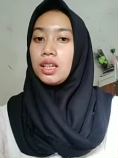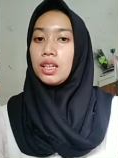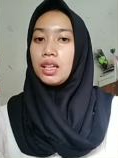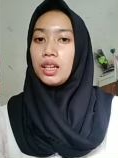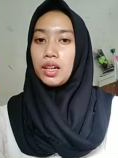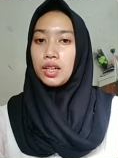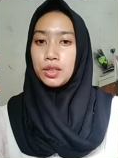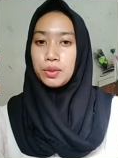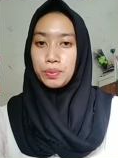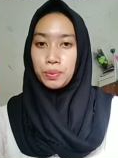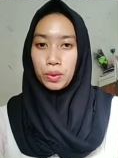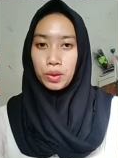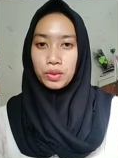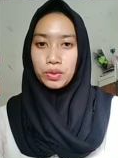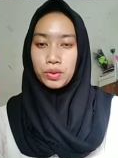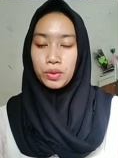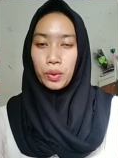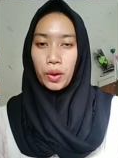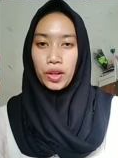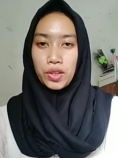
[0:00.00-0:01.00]

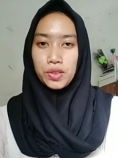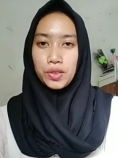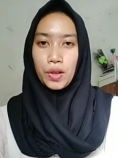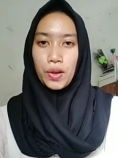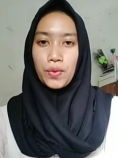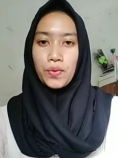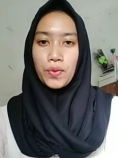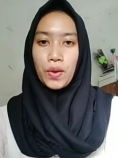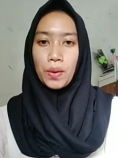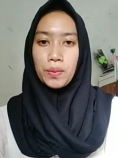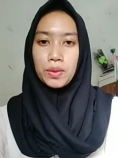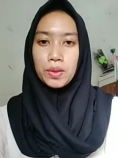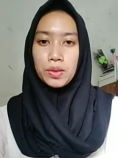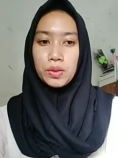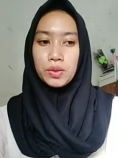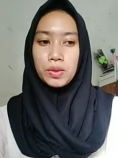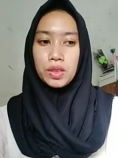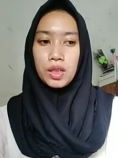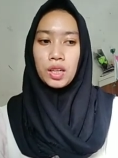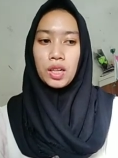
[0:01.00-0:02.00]
respond question from the
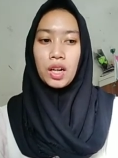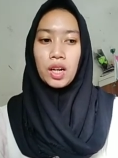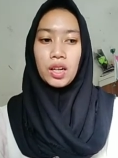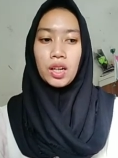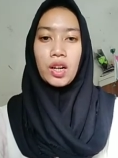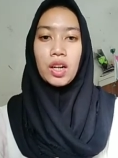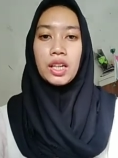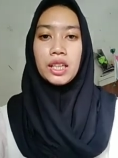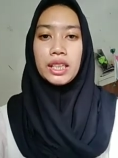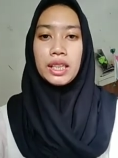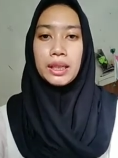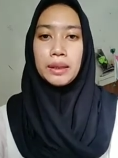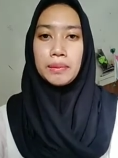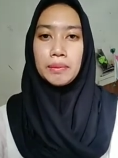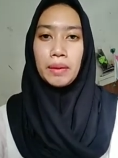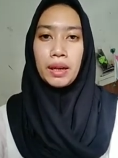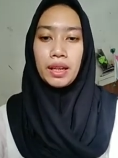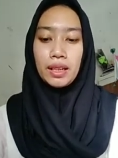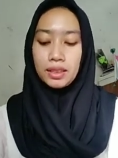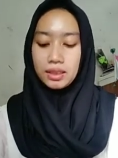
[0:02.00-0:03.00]
student, according
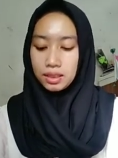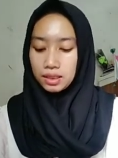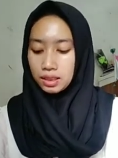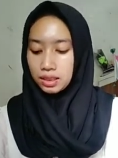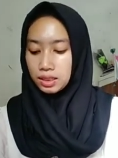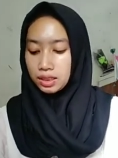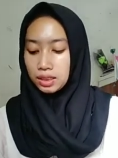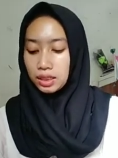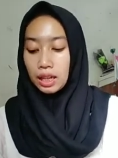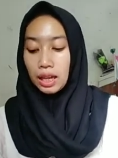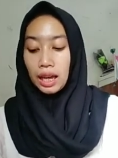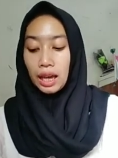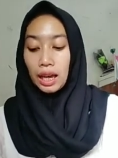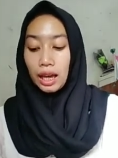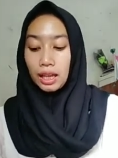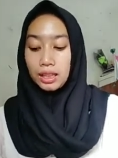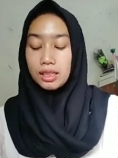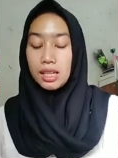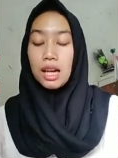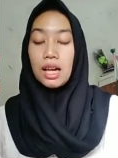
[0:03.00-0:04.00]
Meng
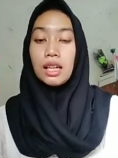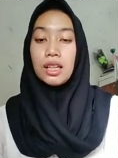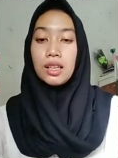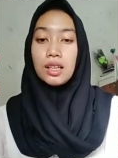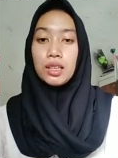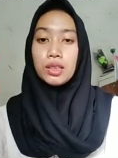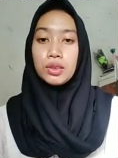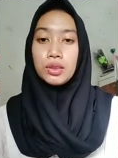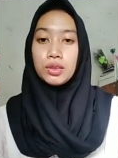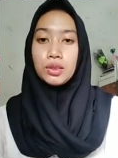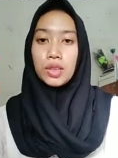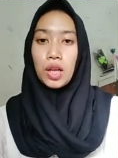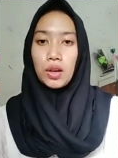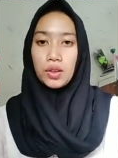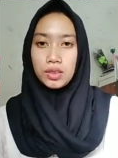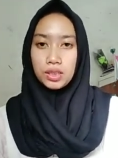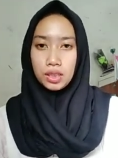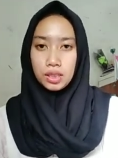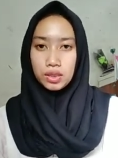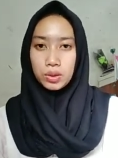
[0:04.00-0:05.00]
et al.
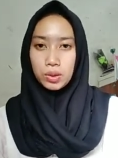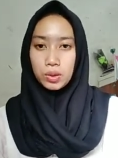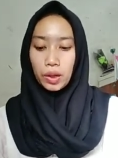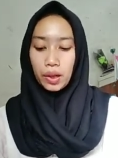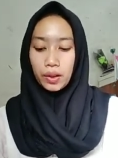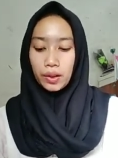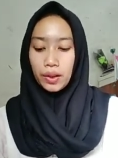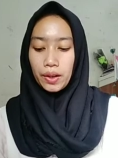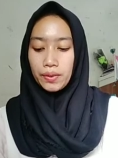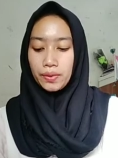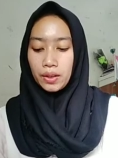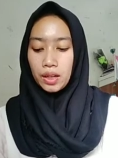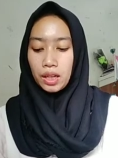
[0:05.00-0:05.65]
2012.